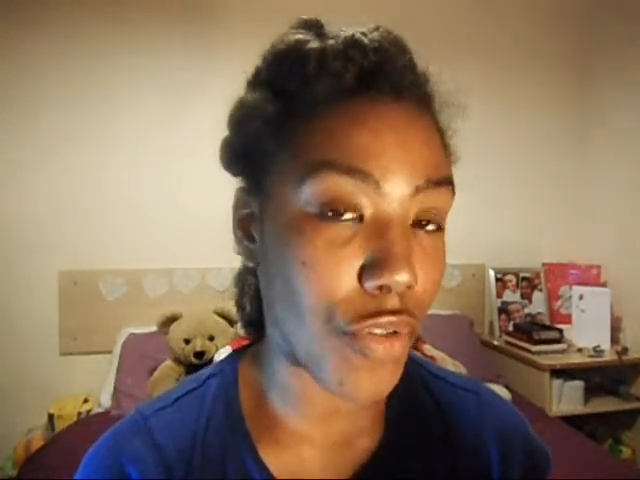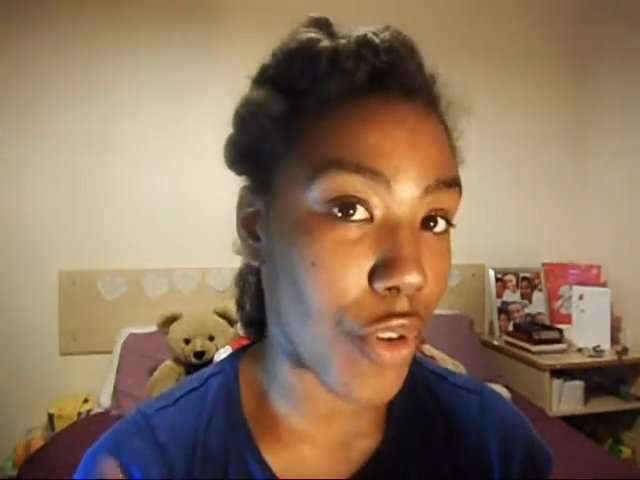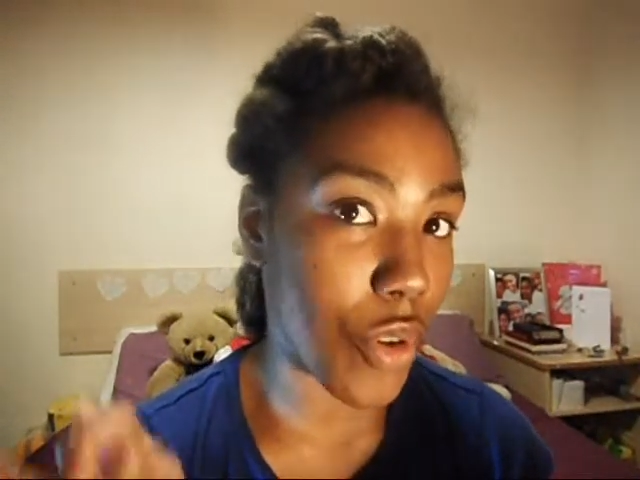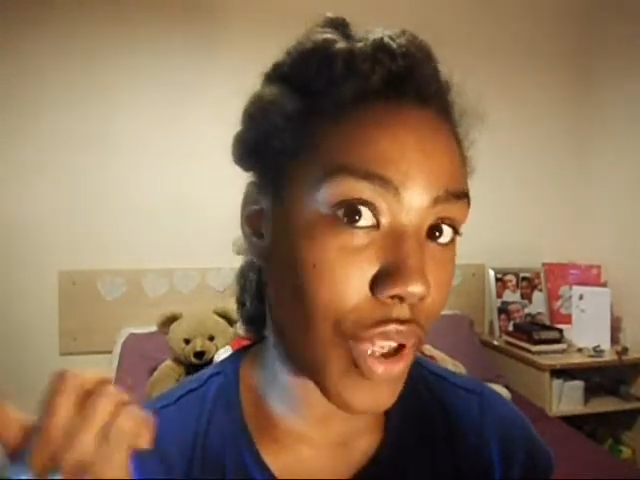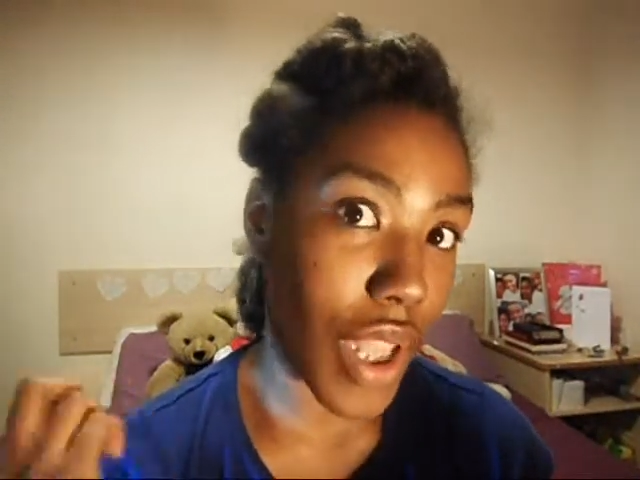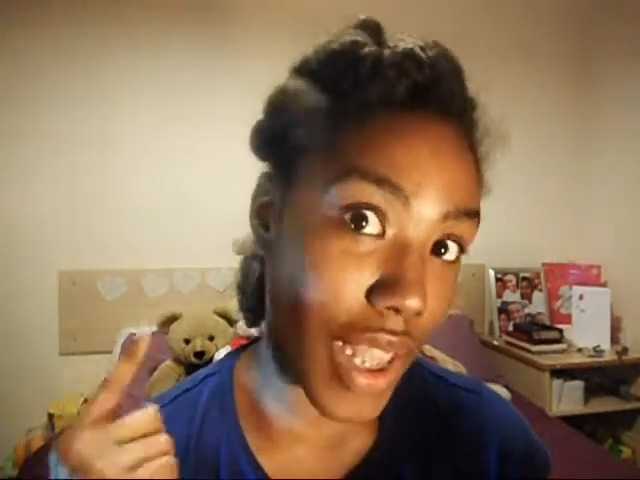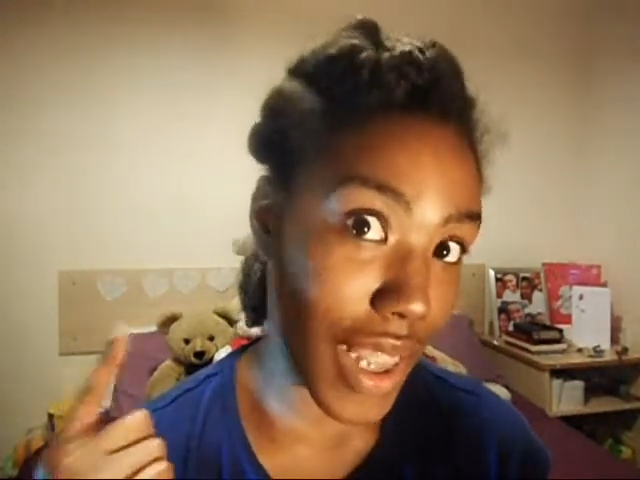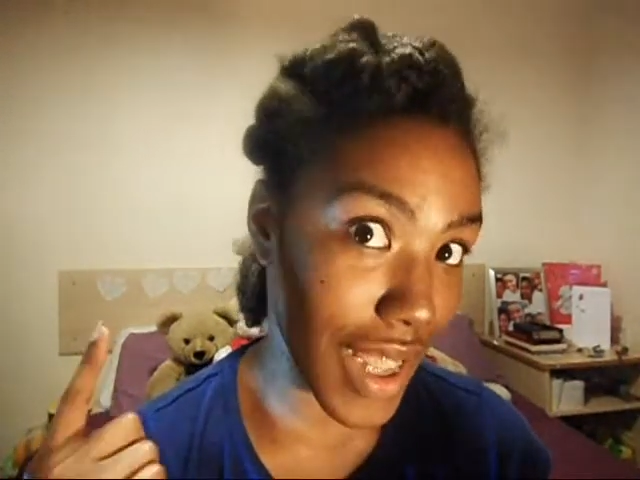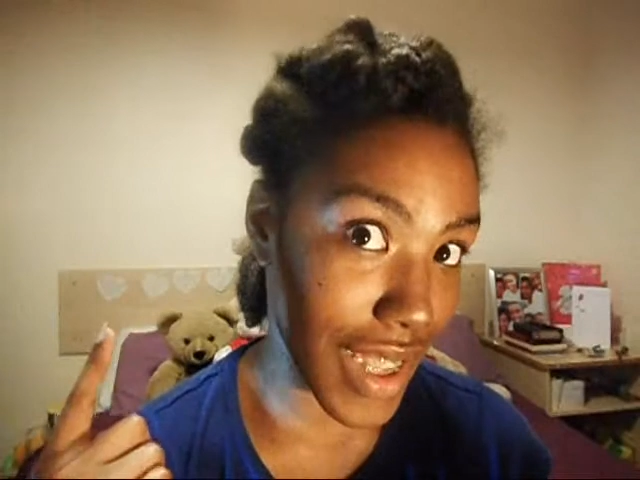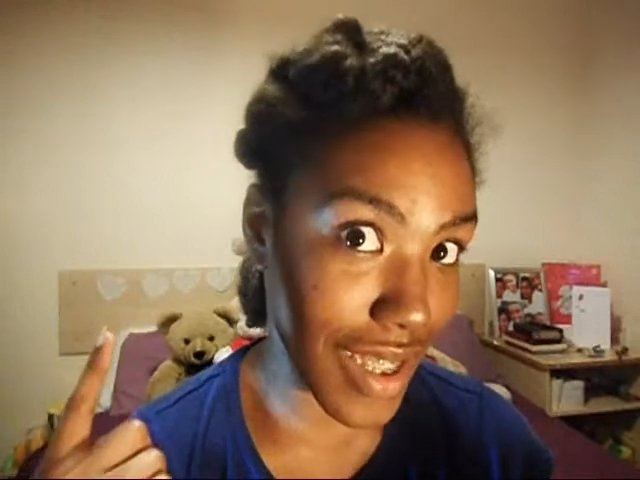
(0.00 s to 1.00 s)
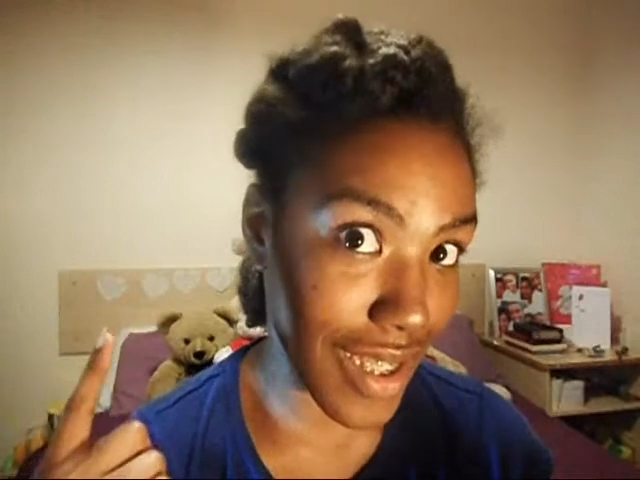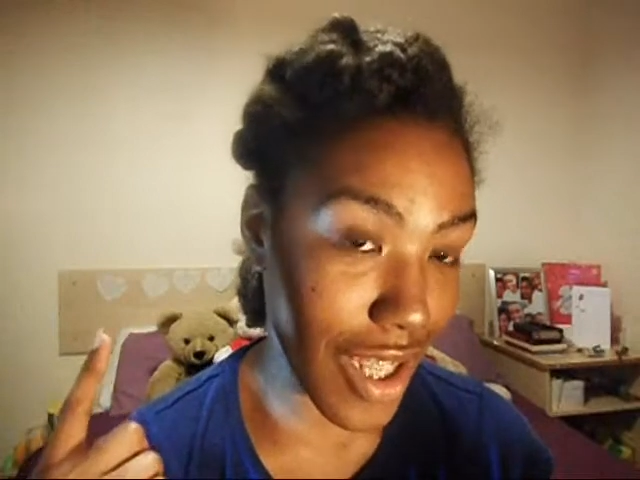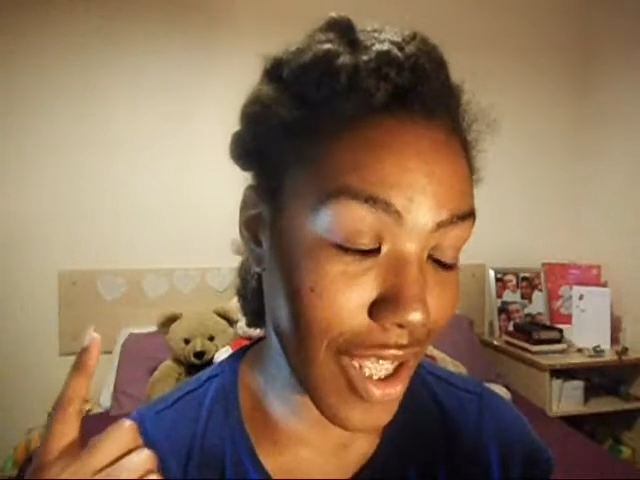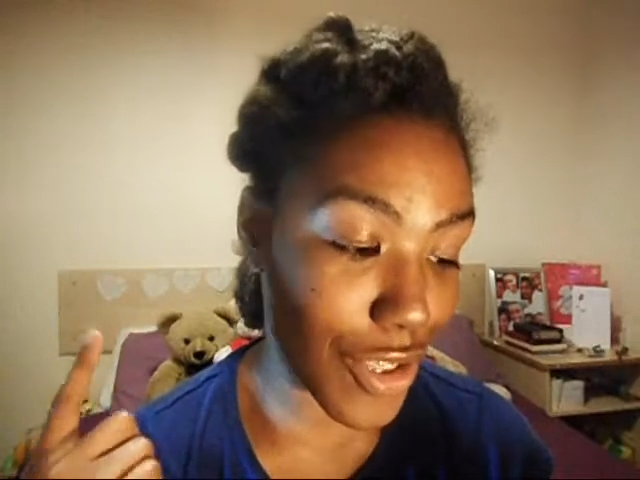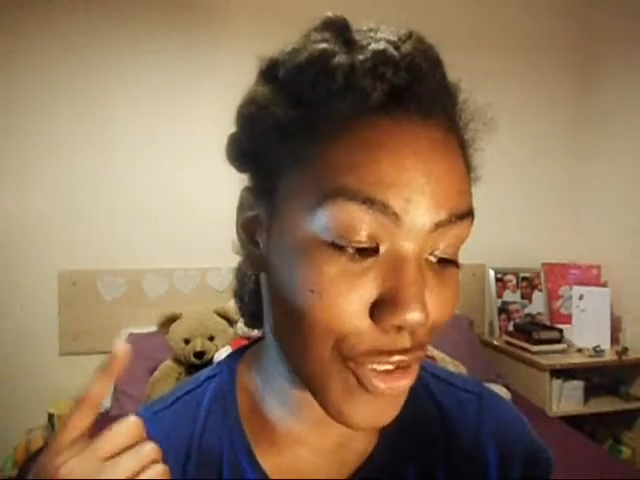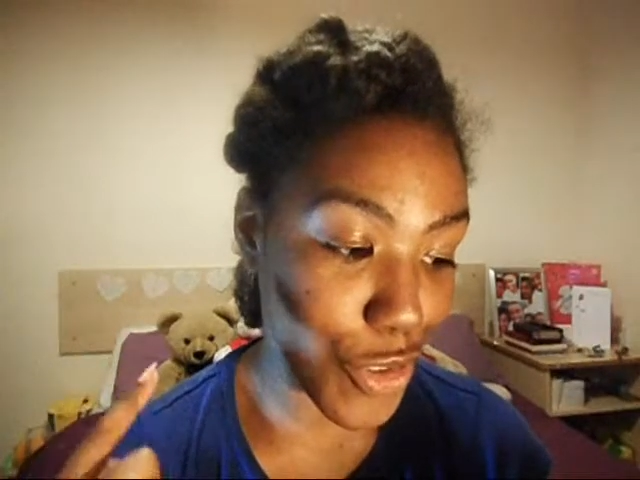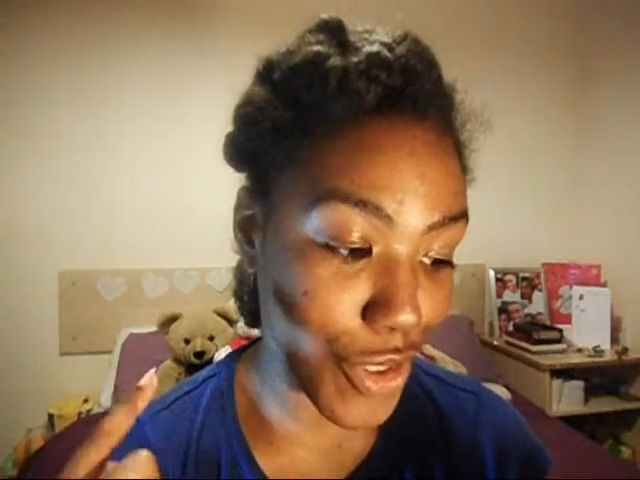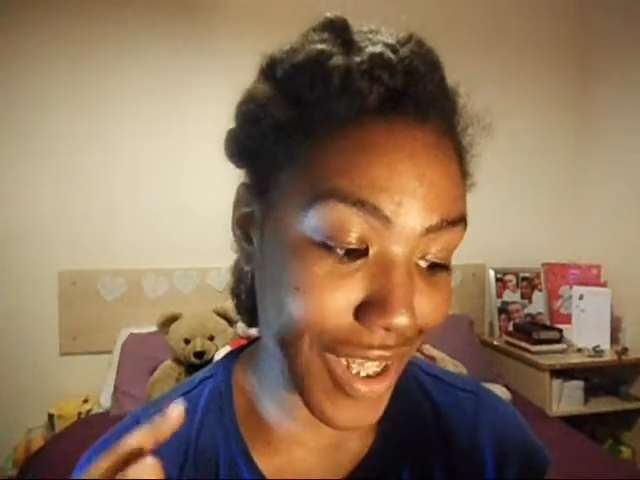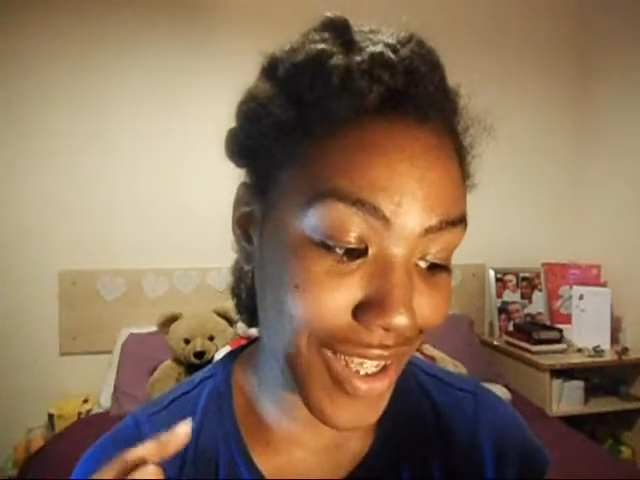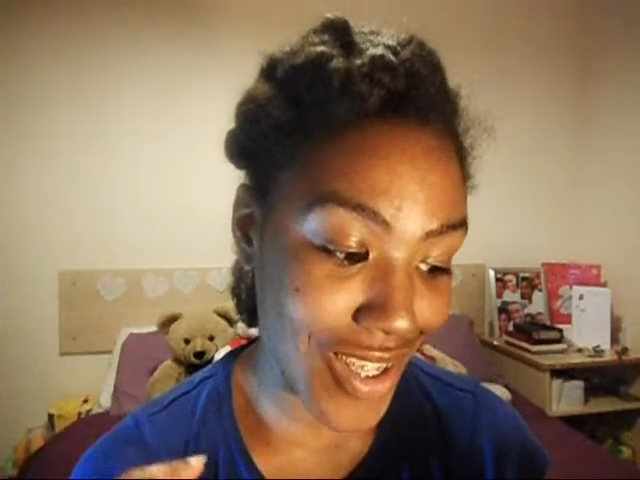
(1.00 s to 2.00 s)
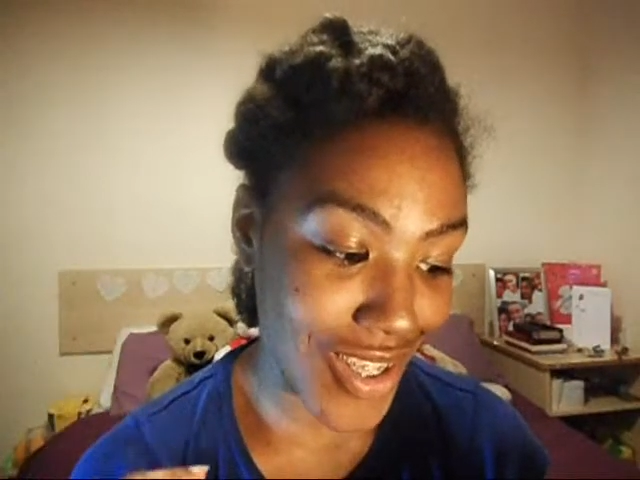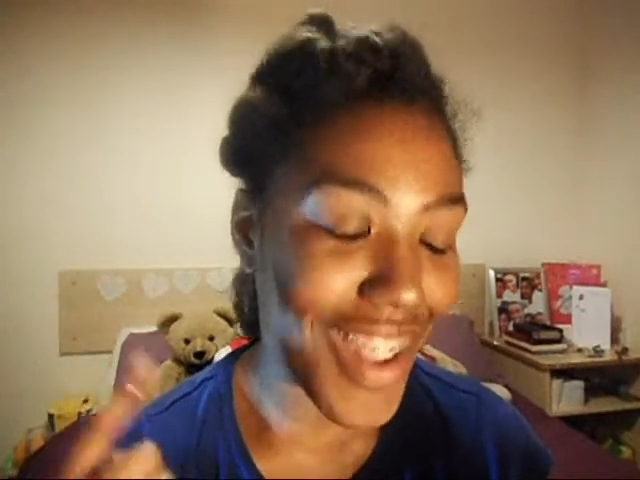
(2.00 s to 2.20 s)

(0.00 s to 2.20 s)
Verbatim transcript: for this two strands,